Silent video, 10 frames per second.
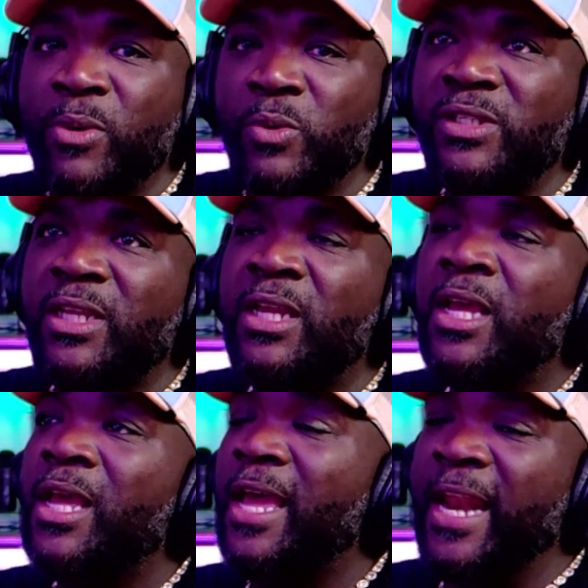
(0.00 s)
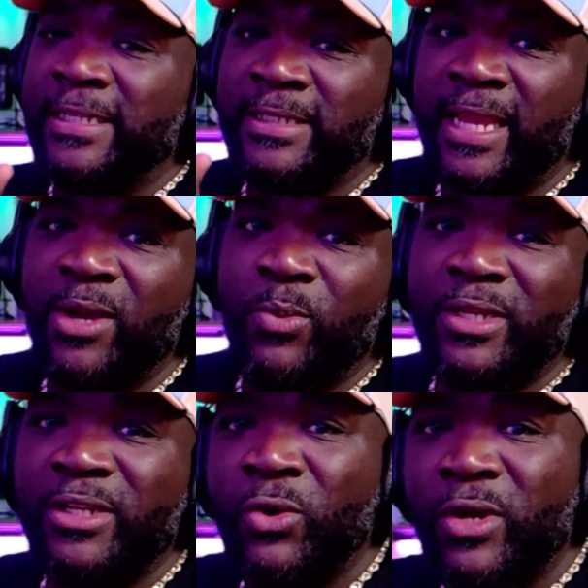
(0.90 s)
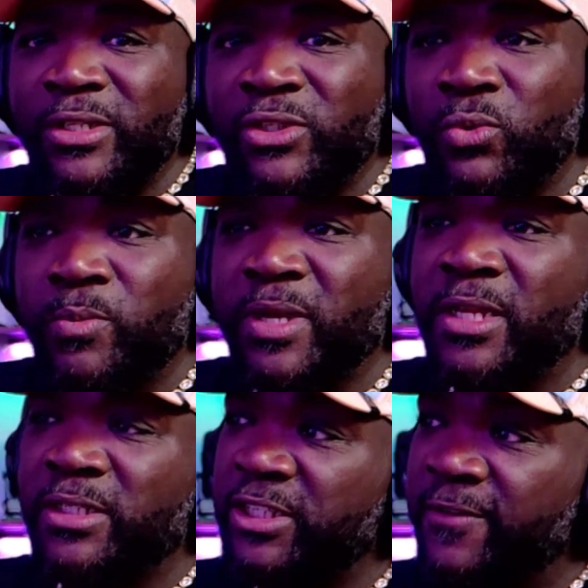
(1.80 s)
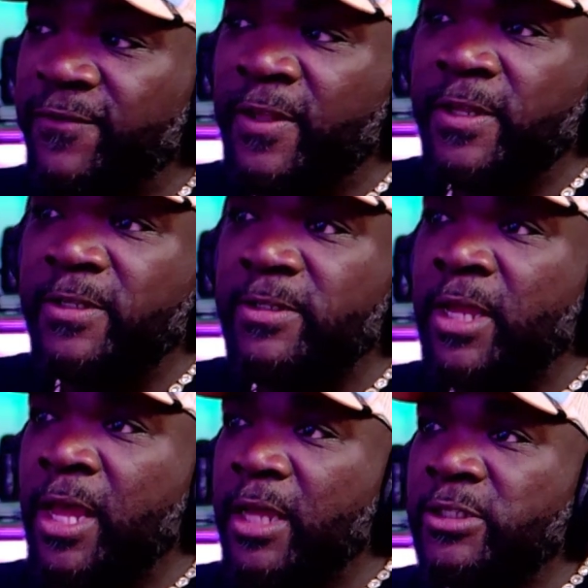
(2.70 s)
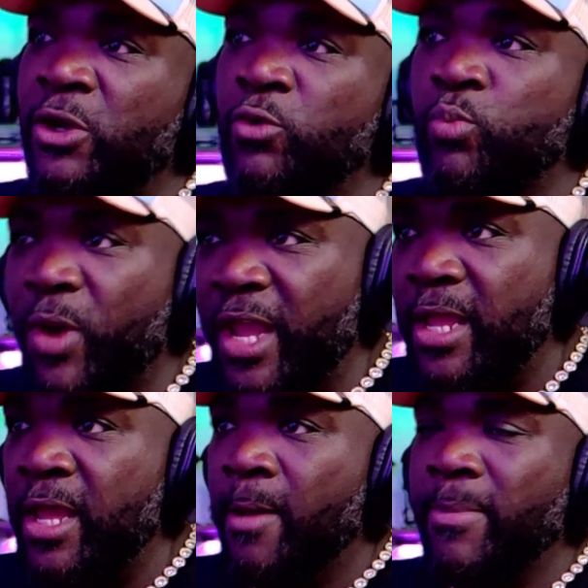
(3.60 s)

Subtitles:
Boosie, and I stand with the daughter too, because she feels a certain way.